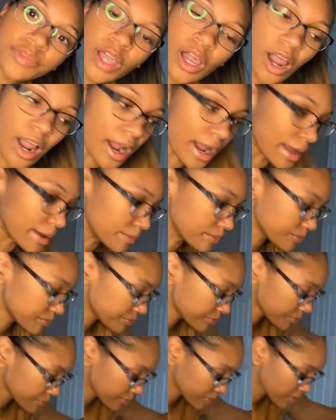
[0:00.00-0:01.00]
All right,
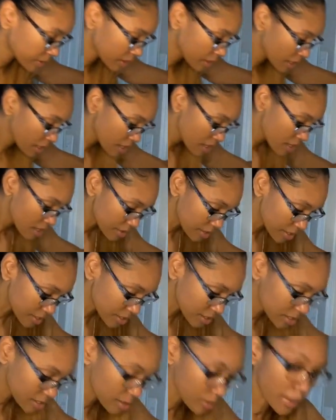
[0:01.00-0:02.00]
this
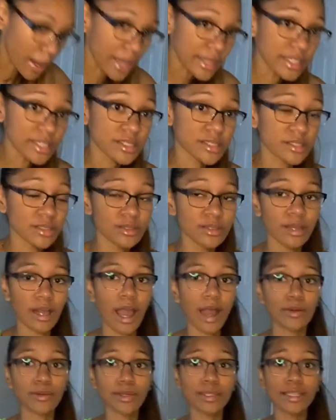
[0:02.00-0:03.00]
is the bodysuit.
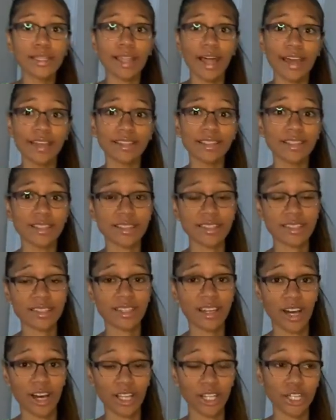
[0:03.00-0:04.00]
I really like this
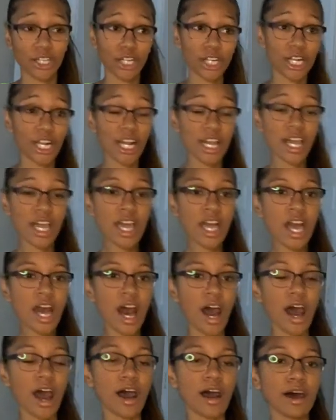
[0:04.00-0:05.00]
color.
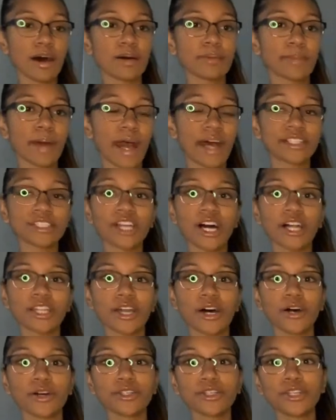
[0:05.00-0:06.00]
Um, as y'all
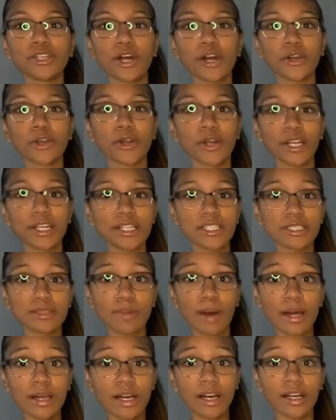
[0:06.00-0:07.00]
know, you know, green is
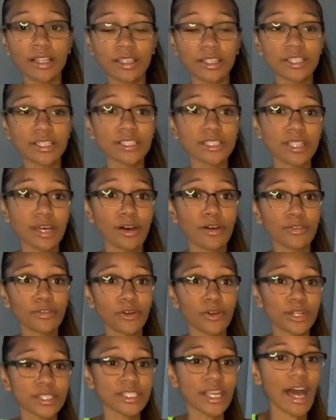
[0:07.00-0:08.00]
my color, so of
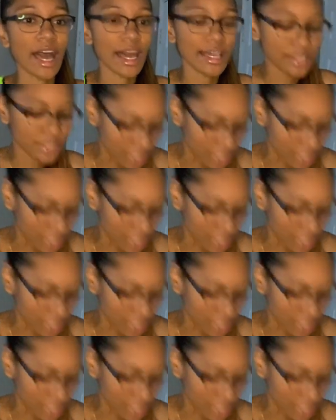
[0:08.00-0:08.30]
course I had